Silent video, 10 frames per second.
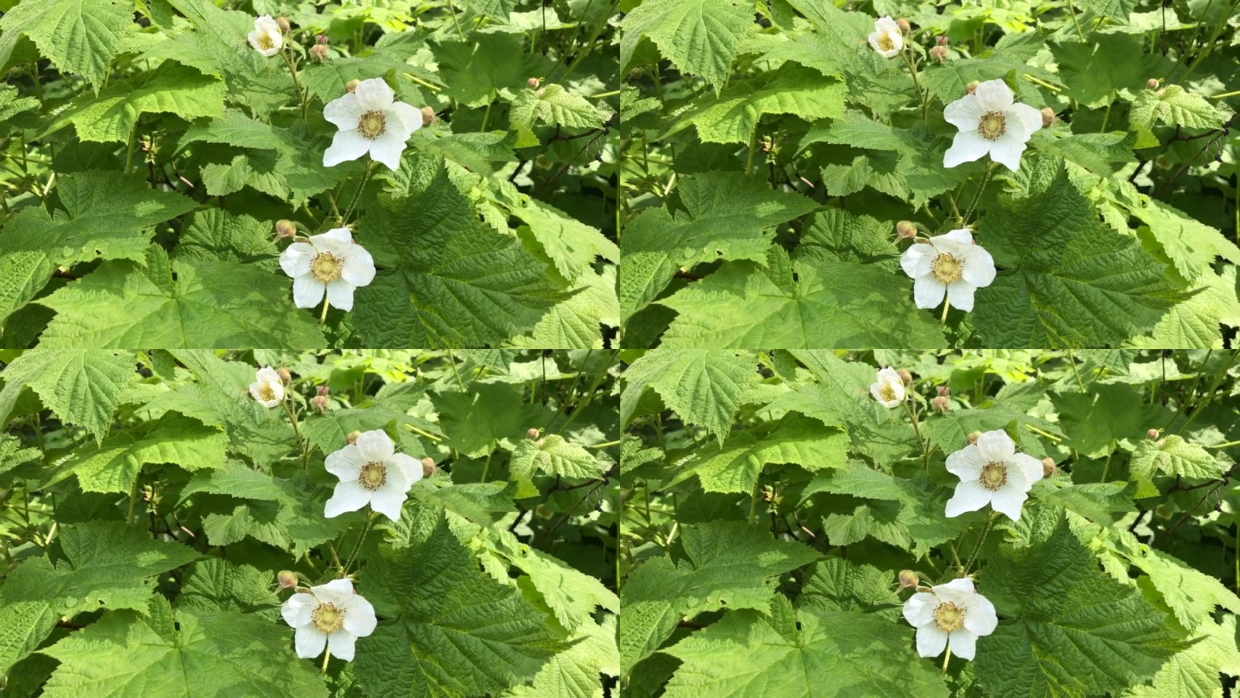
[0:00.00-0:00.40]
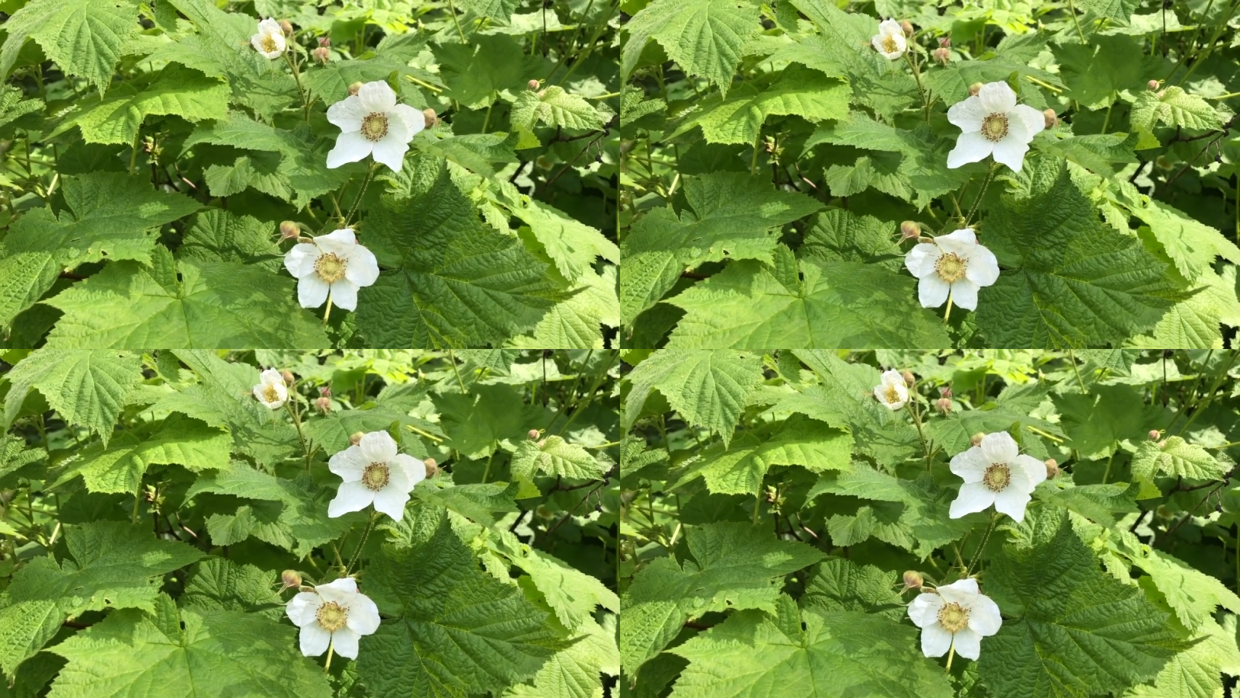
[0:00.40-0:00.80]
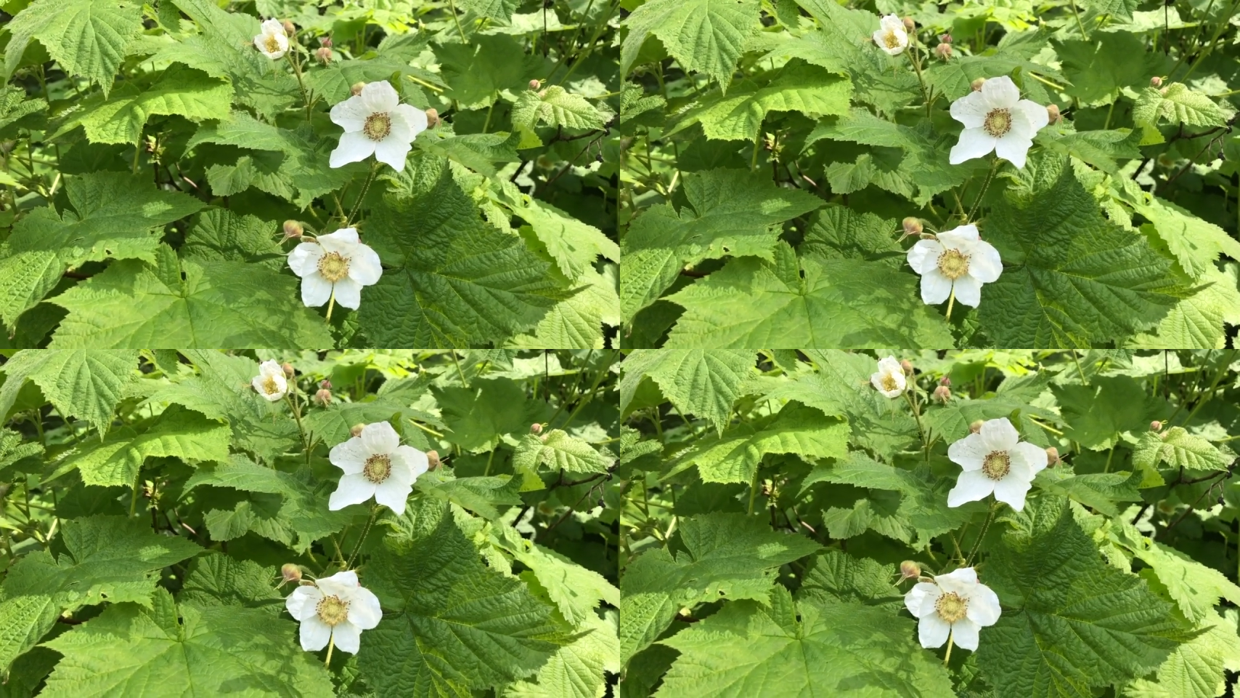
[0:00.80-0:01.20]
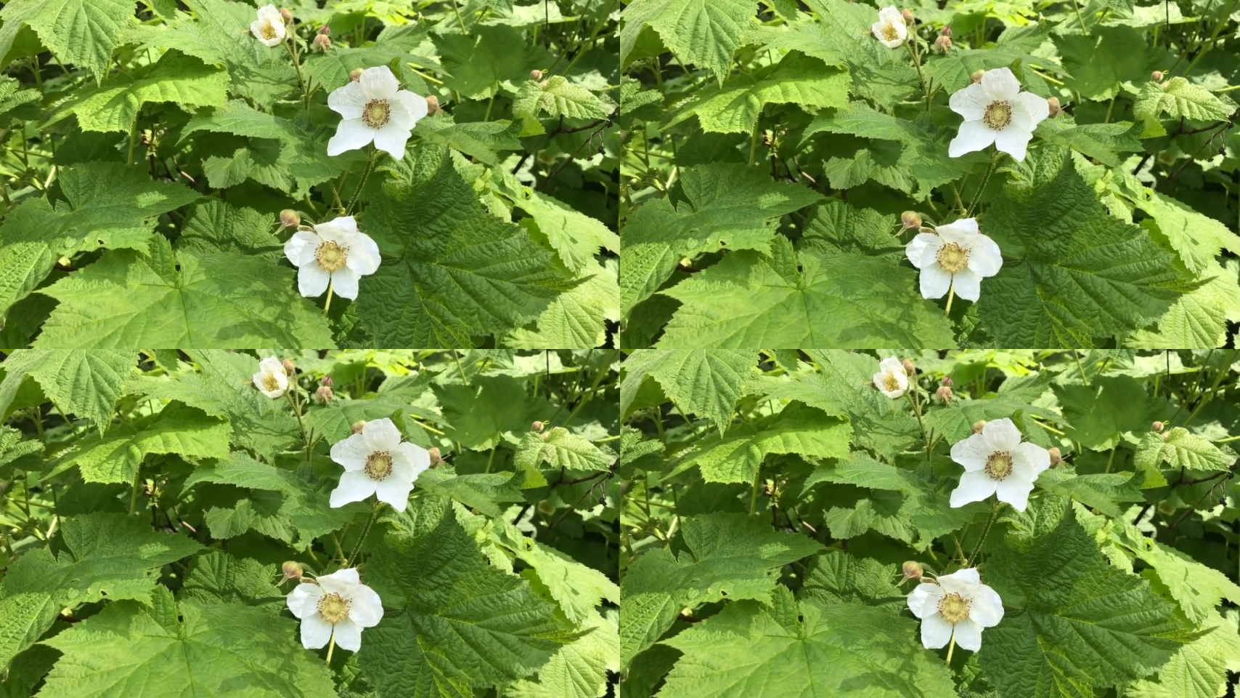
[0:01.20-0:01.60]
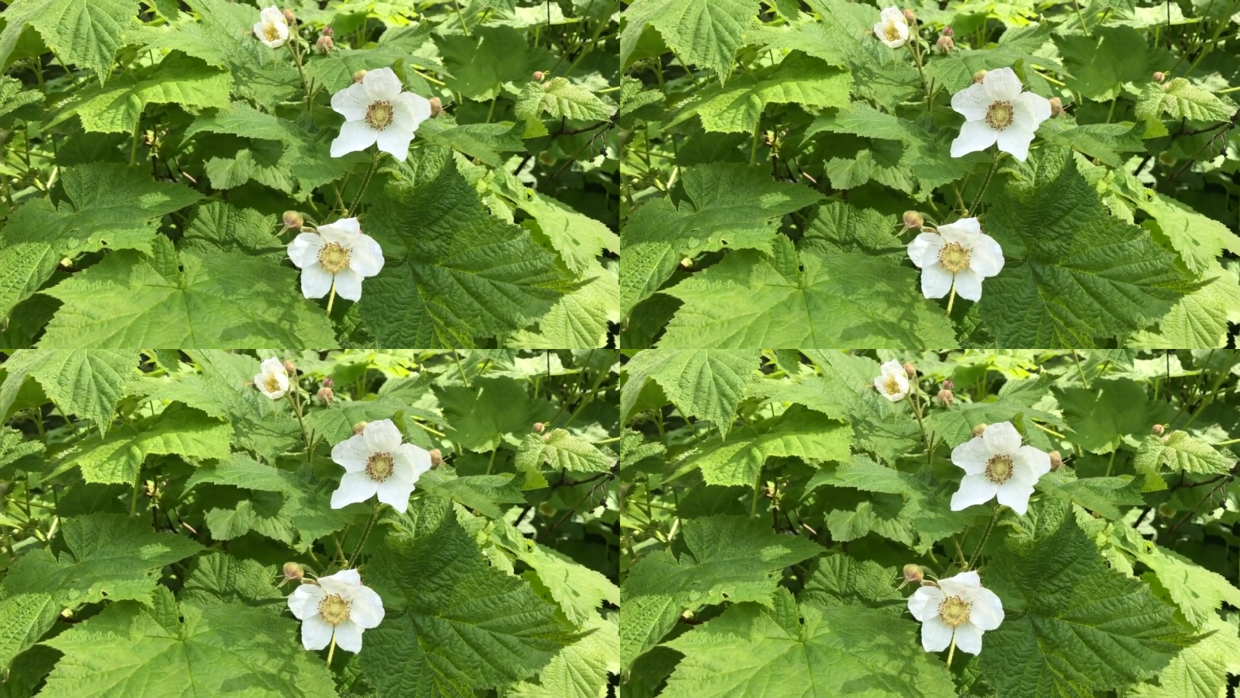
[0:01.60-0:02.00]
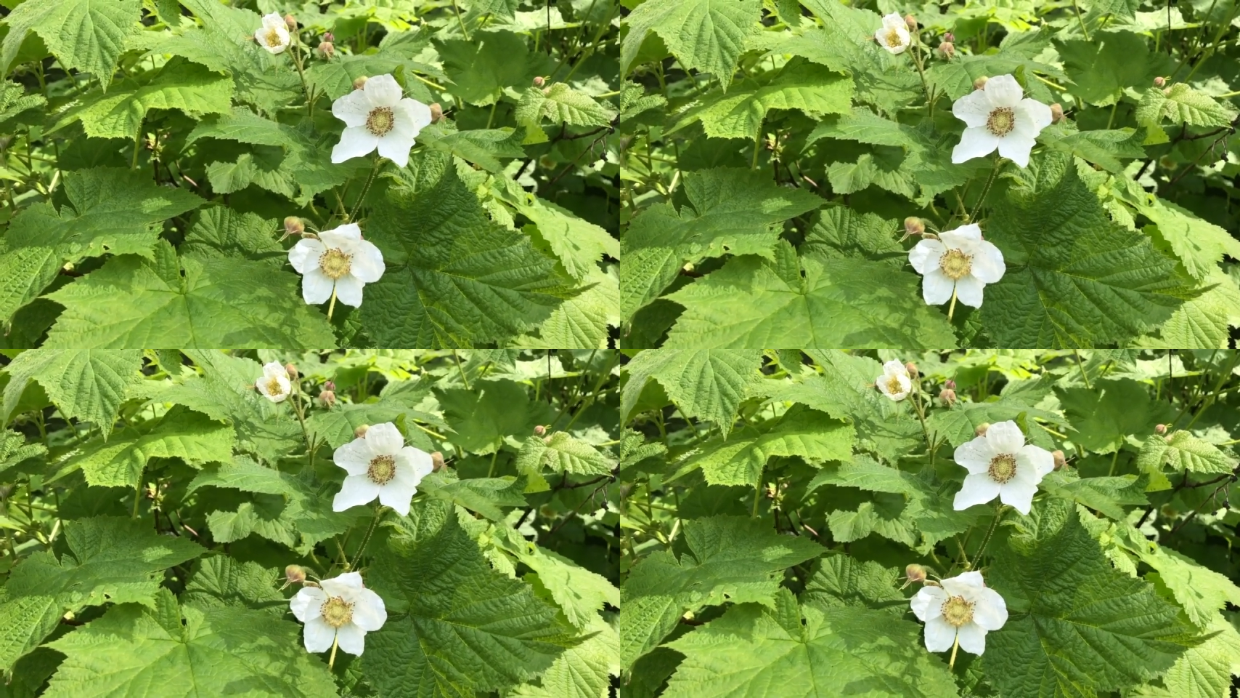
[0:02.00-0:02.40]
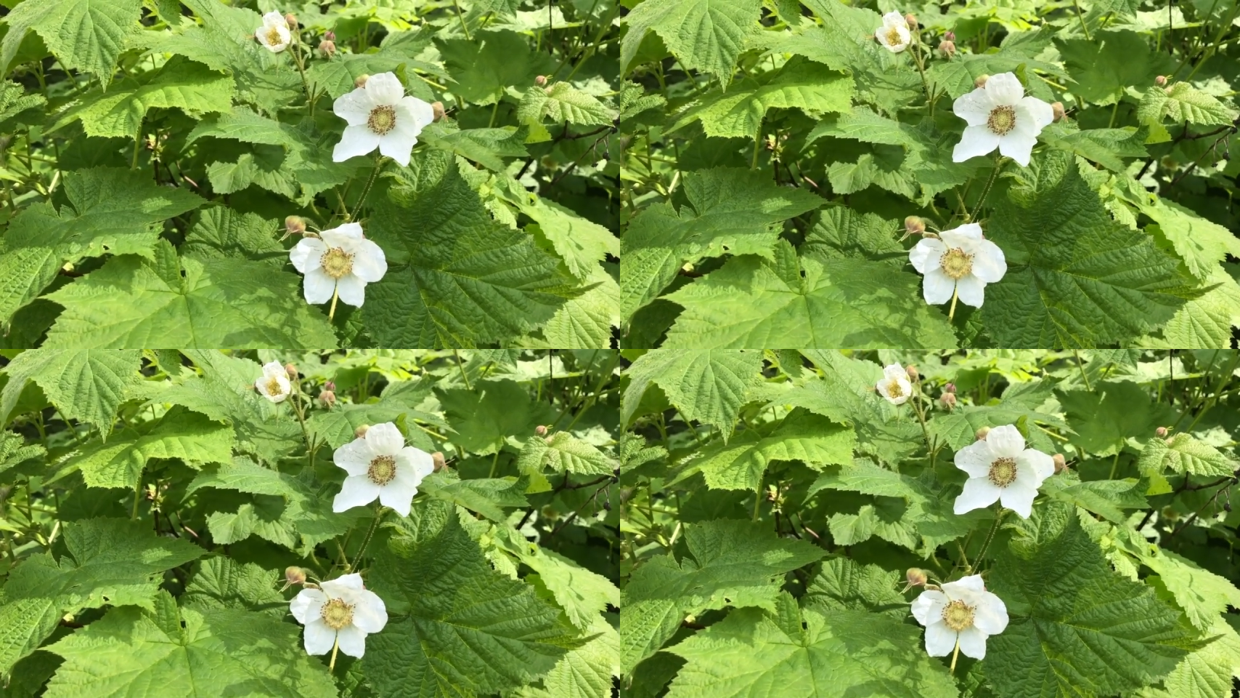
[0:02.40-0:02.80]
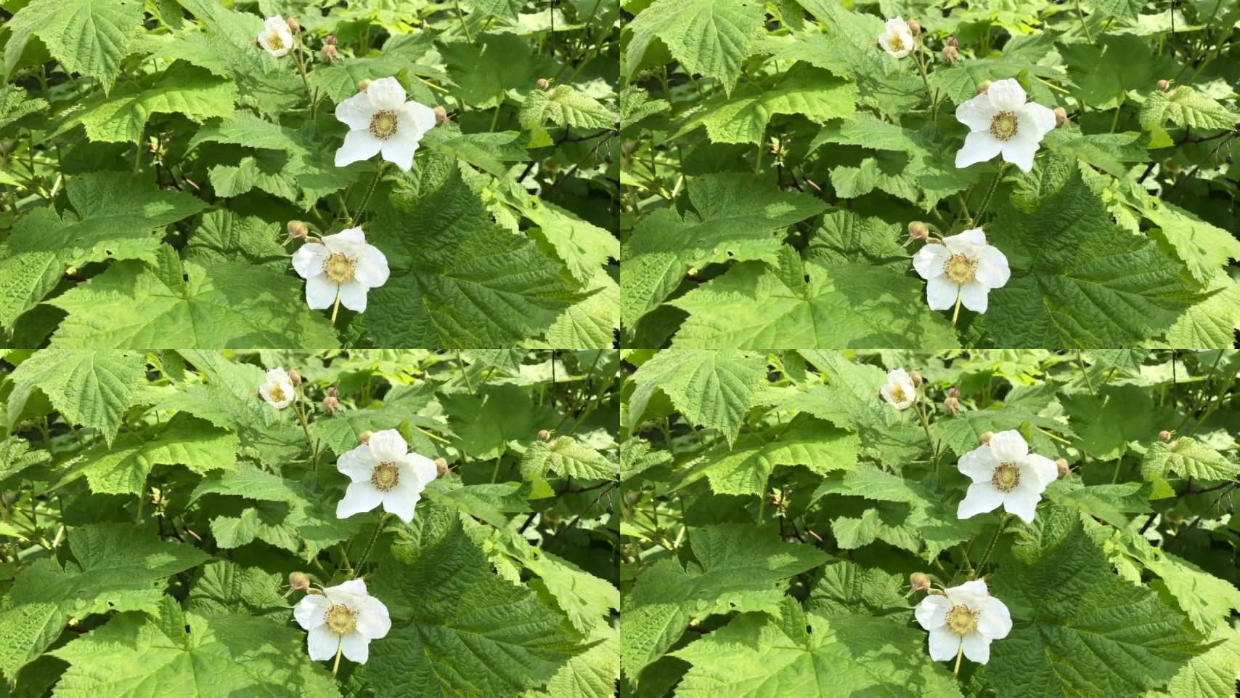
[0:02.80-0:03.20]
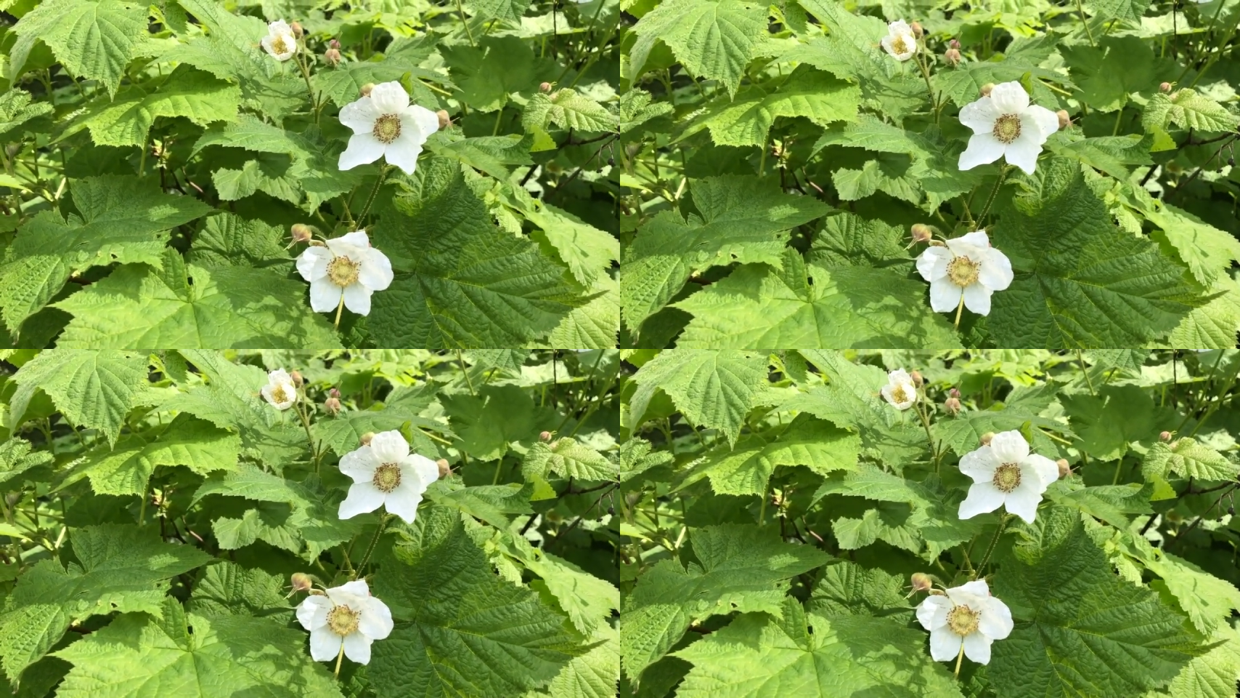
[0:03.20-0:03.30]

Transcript: No face is visible, so there are no lips to read.